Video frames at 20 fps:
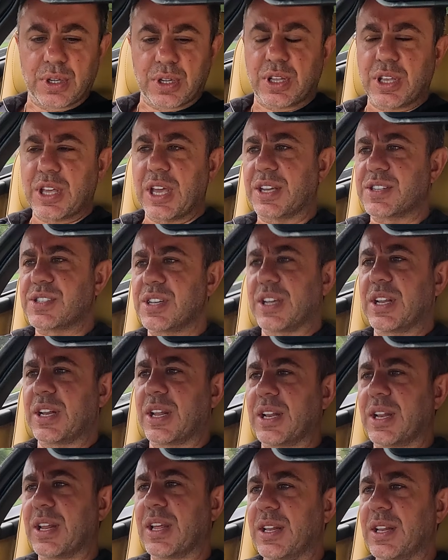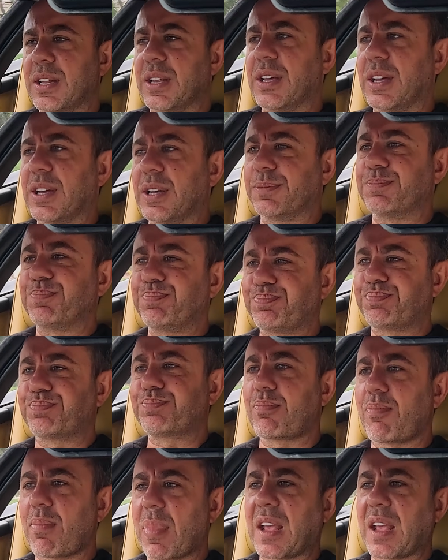Kicks in and then
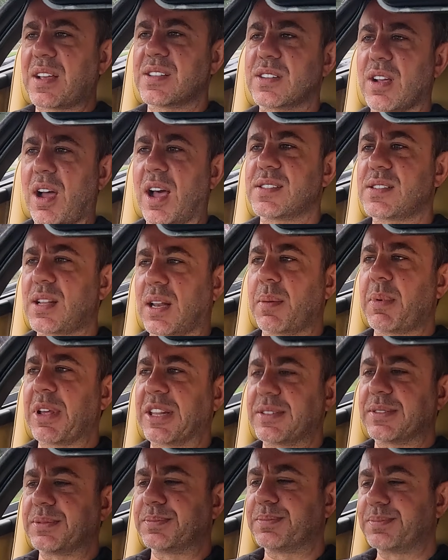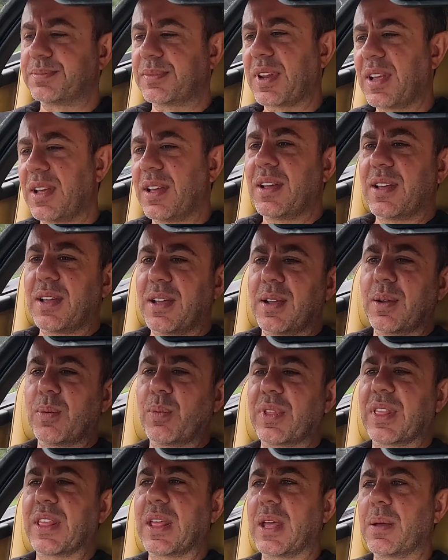sky's the limit
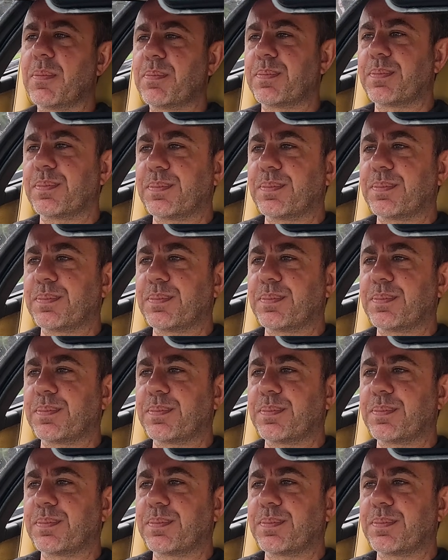with them.